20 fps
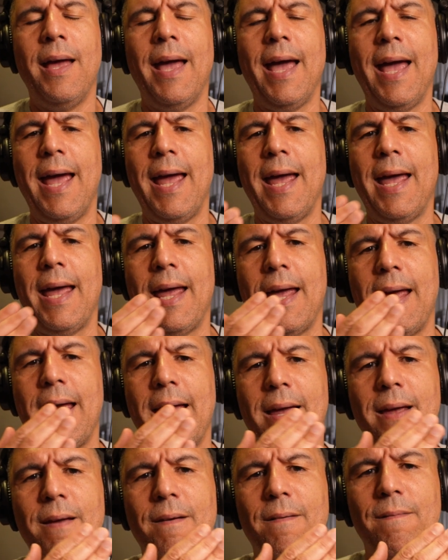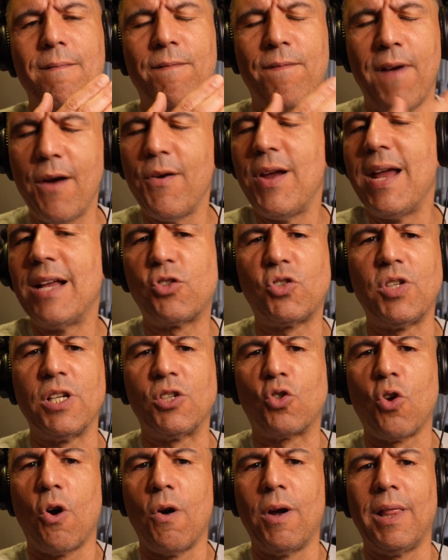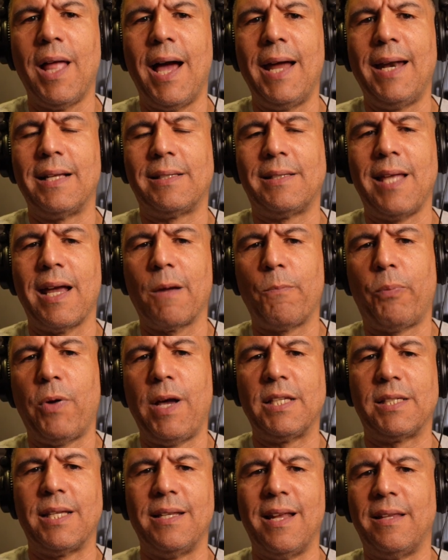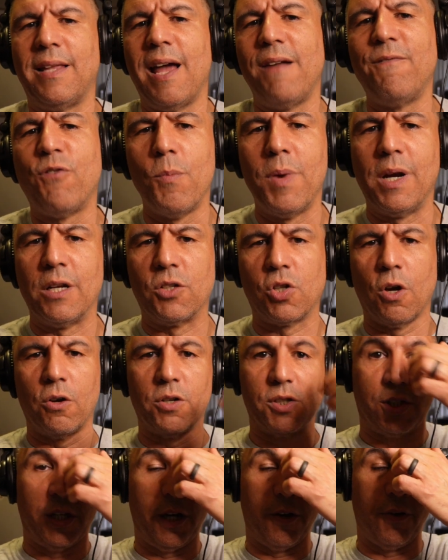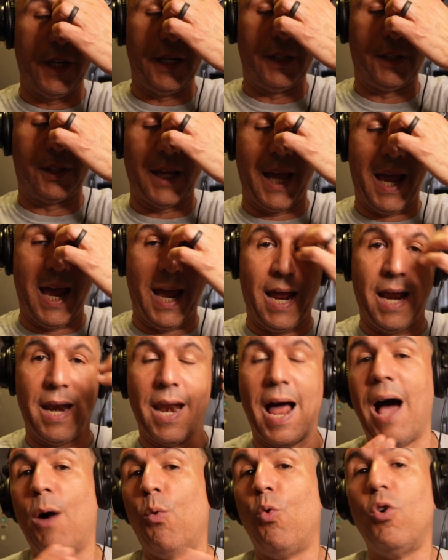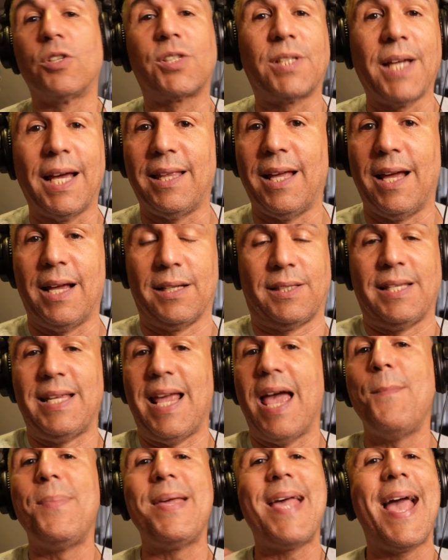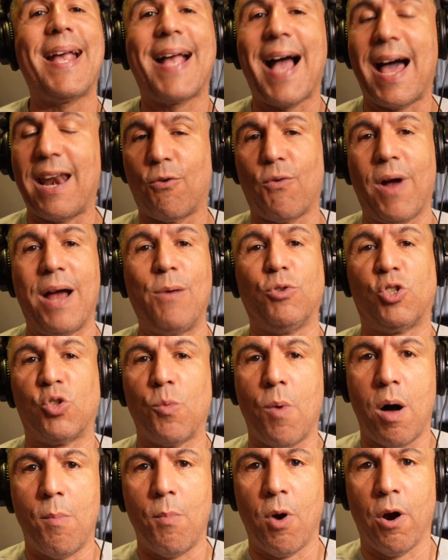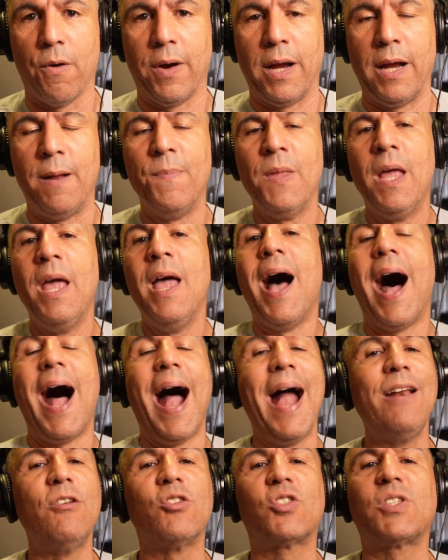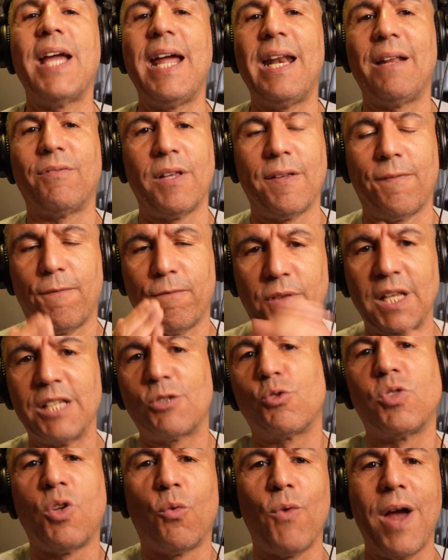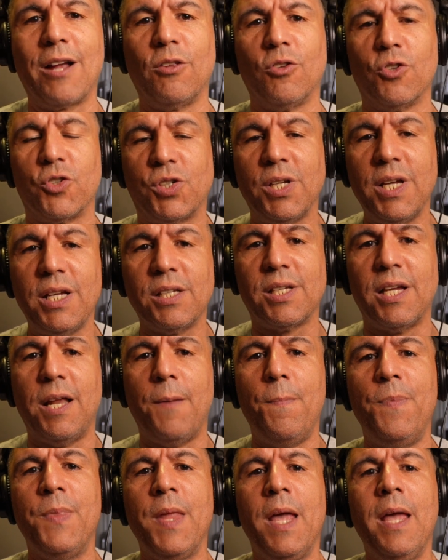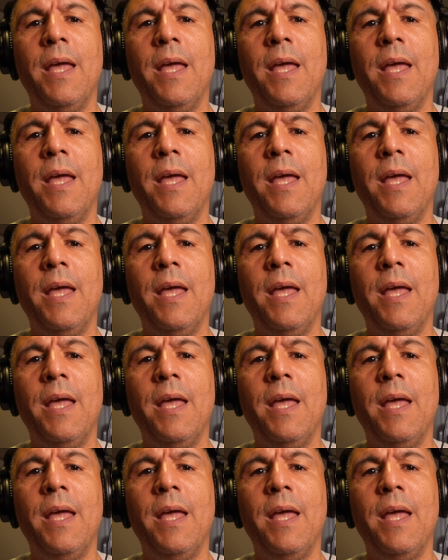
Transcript: a very interesting storyline that's taking place in the Denver-Minnesota series. And I will say this, the N B A got it right with Jamal Murray. I understand that this was the regular season,